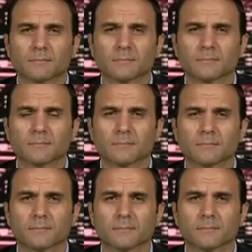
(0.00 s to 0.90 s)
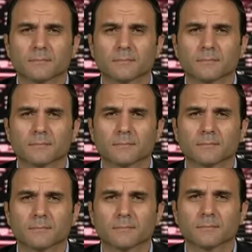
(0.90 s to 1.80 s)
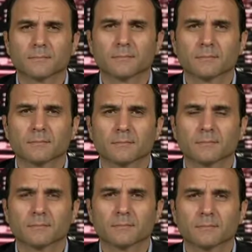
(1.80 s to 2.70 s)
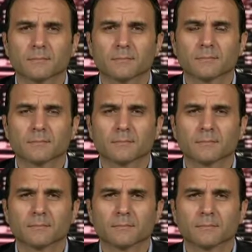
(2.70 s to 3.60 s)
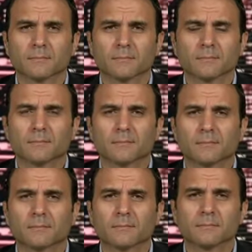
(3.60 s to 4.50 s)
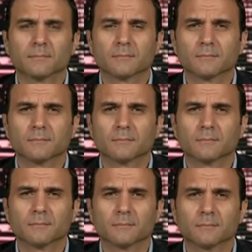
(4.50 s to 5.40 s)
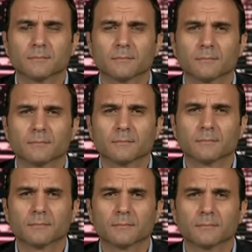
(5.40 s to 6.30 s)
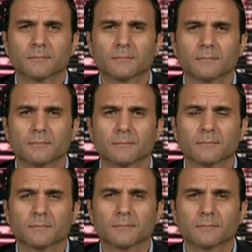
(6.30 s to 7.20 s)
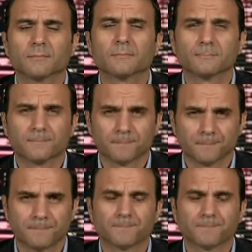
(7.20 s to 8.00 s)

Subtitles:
The person shown says nothing.